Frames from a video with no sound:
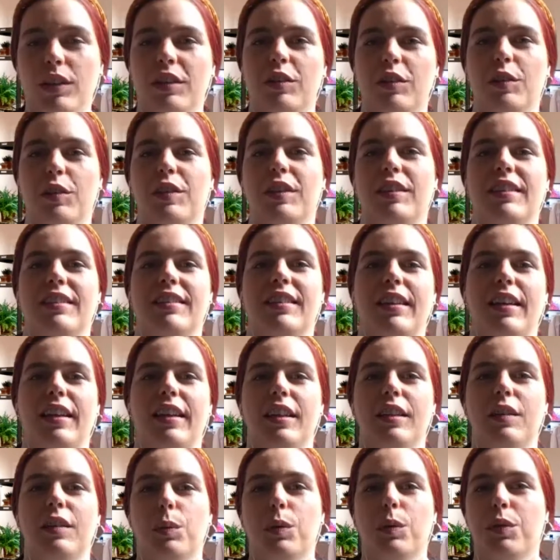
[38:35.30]
you
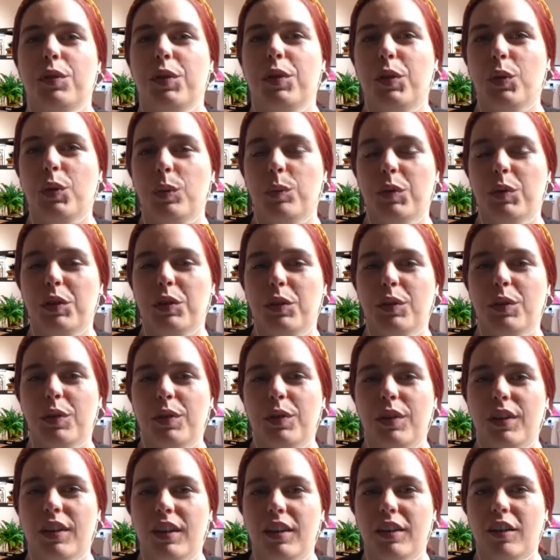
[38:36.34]
decide with whom
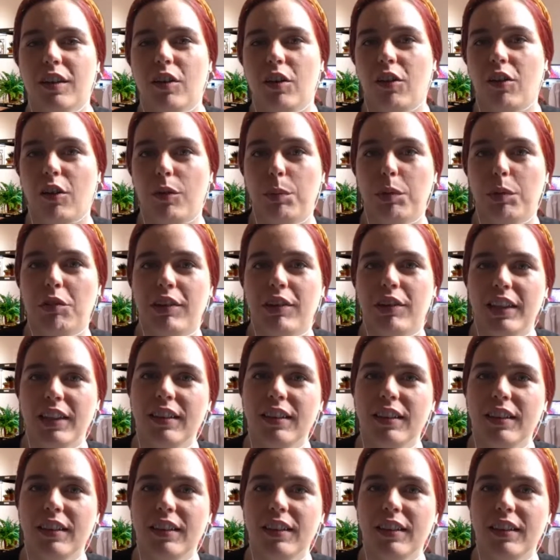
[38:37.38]
to
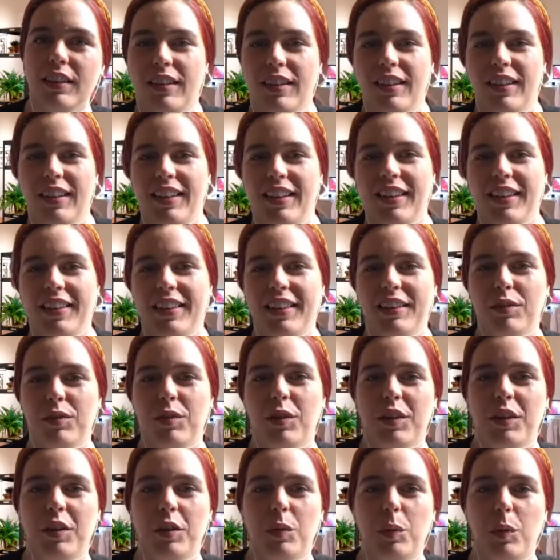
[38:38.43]
collaborate, Ege,
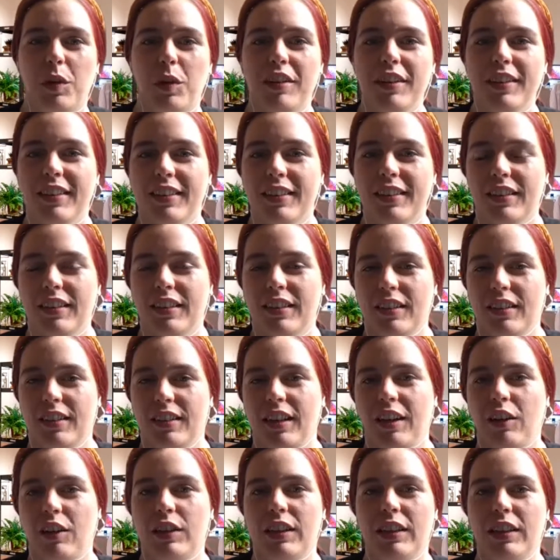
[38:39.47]
for your work?
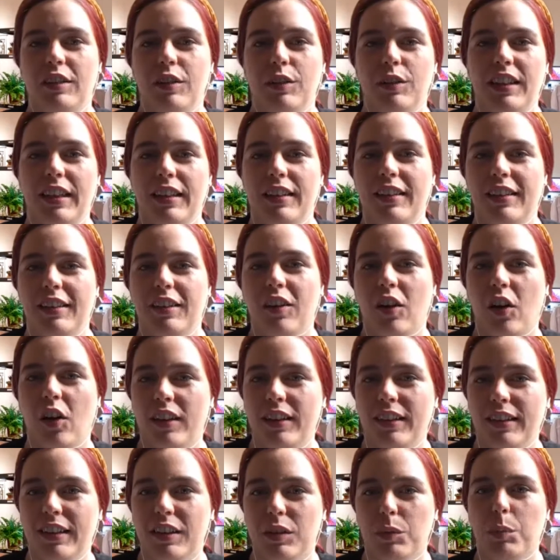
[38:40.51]
How did you get in
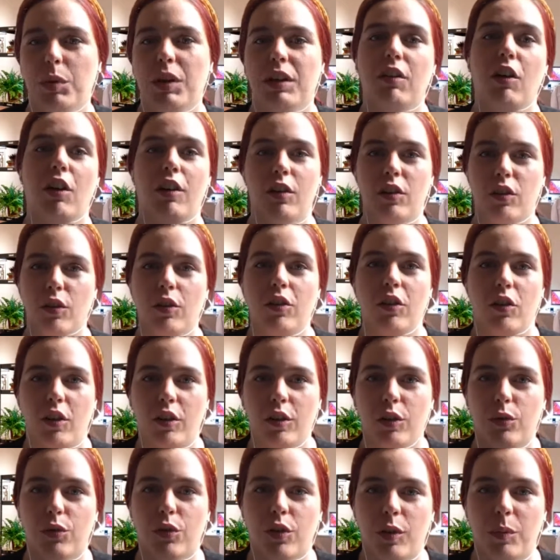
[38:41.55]
contact? Because you're
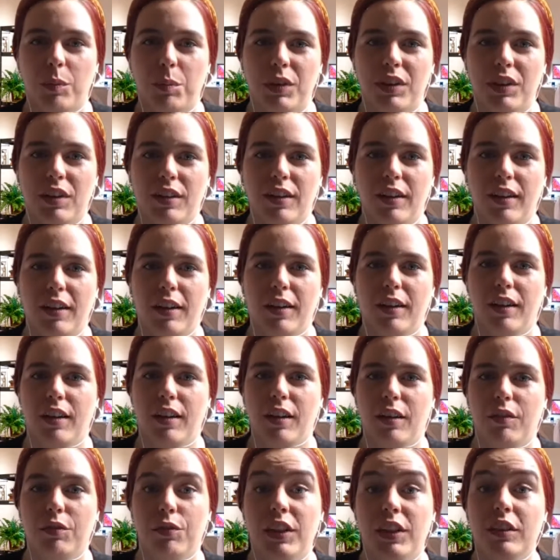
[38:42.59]
not from
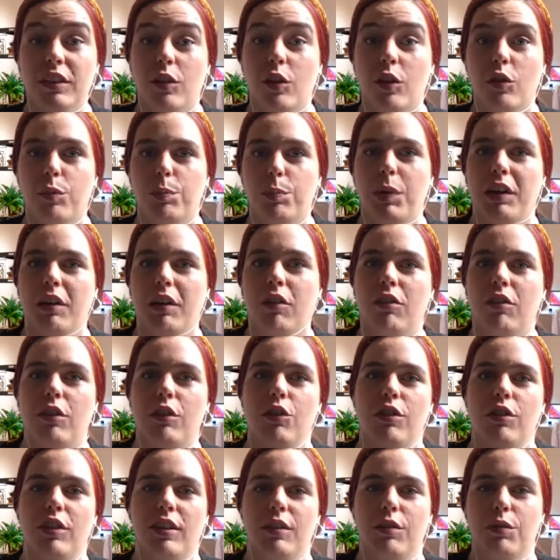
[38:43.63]
the field of
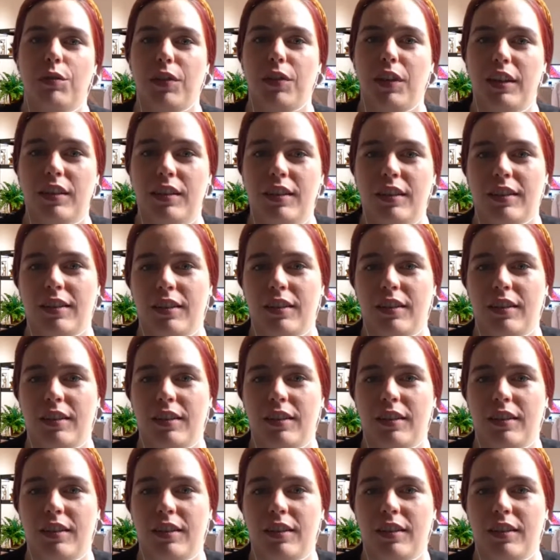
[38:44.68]
biology, in fact.